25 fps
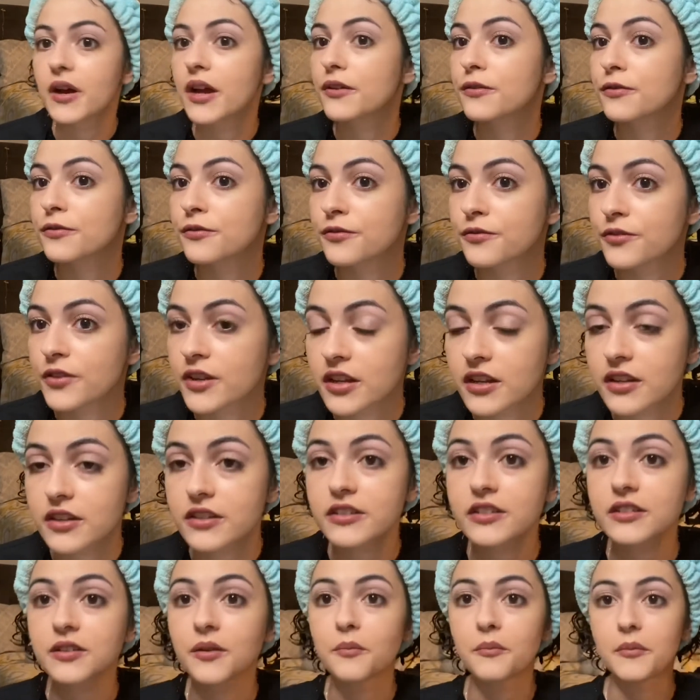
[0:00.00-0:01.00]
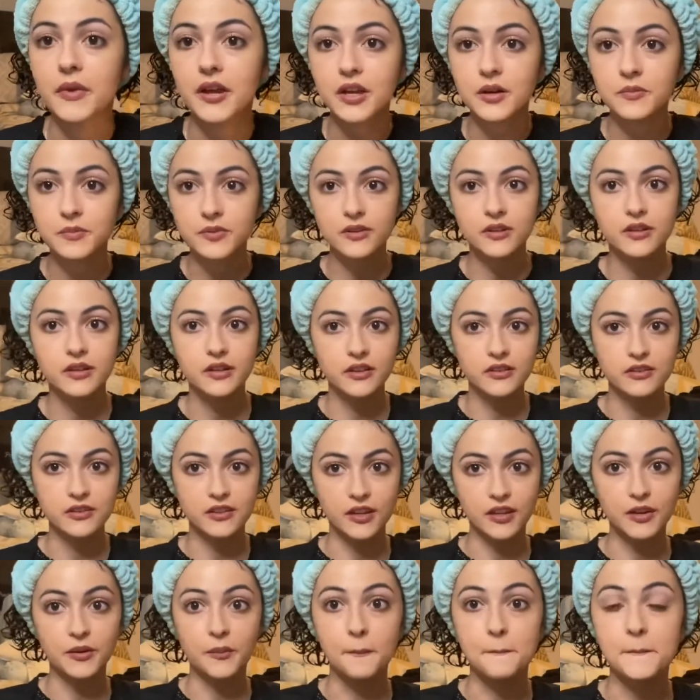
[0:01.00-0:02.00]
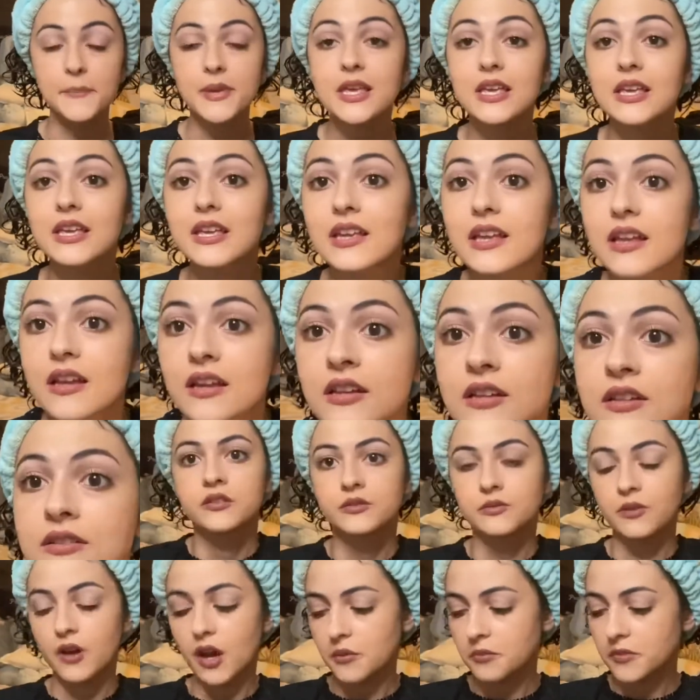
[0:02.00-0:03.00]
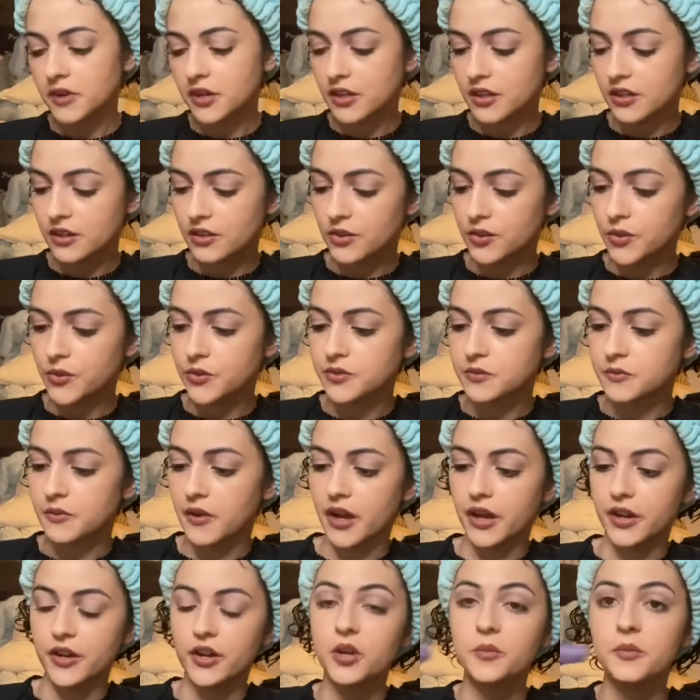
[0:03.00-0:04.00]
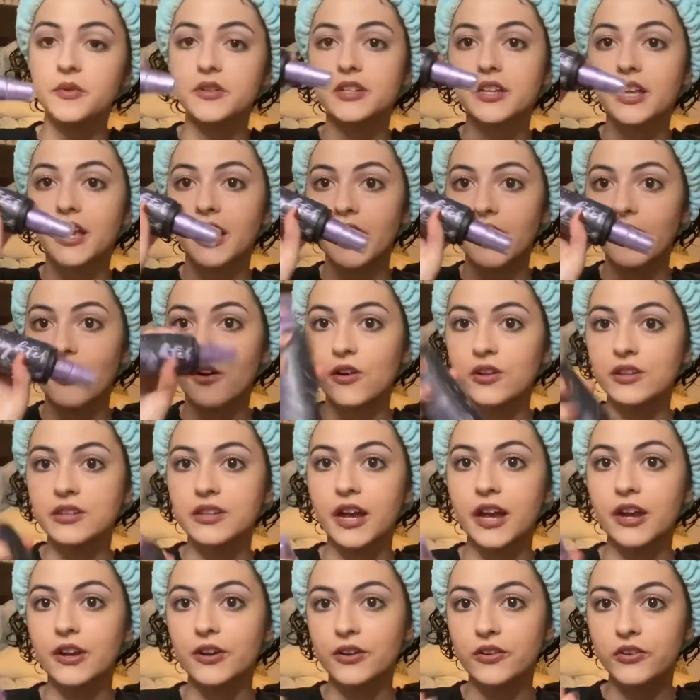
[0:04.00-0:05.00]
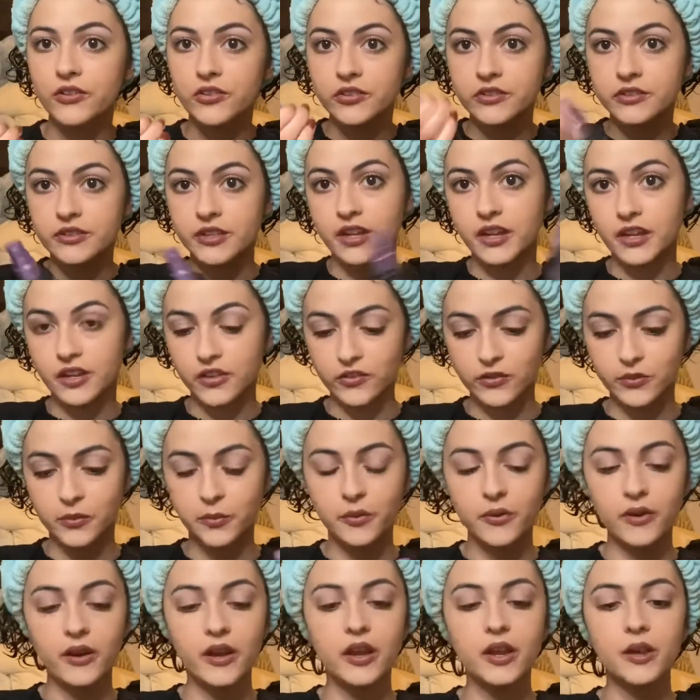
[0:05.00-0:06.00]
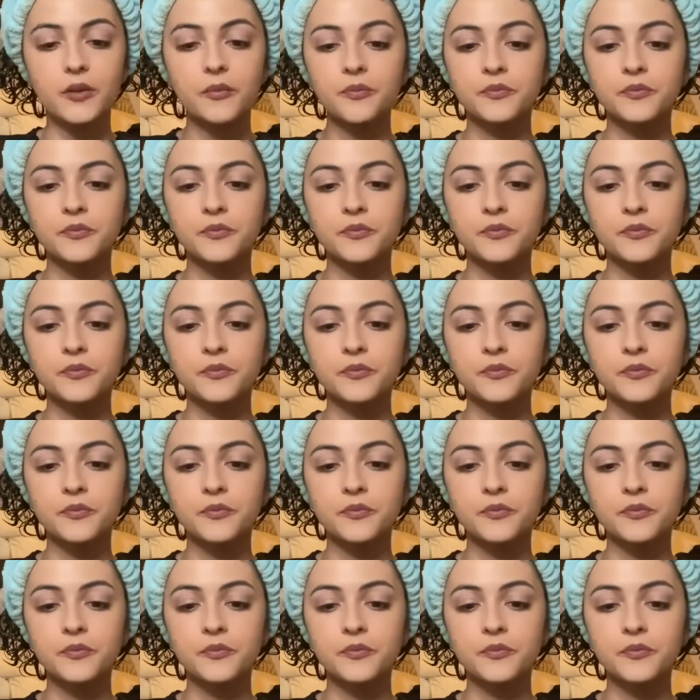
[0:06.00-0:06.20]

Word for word: finished makeup look is gonna be. So I'm gonna use my Urban Decay All Nighter Setting Spray.